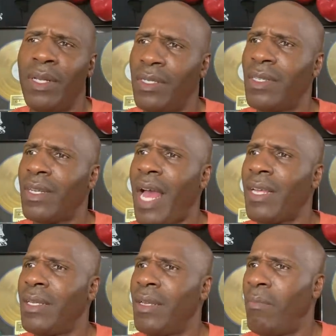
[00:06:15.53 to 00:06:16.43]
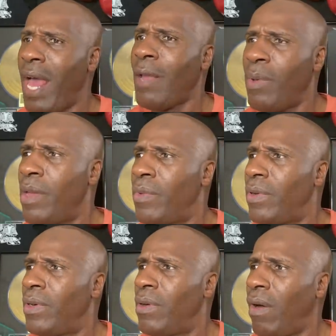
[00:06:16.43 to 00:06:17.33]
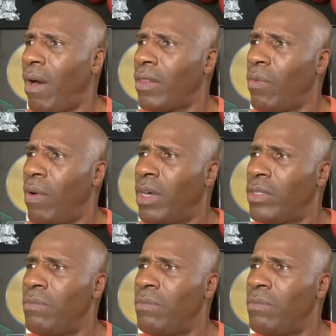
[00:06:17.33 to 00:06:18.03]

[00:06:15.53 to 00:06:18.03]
Just like black people are the ones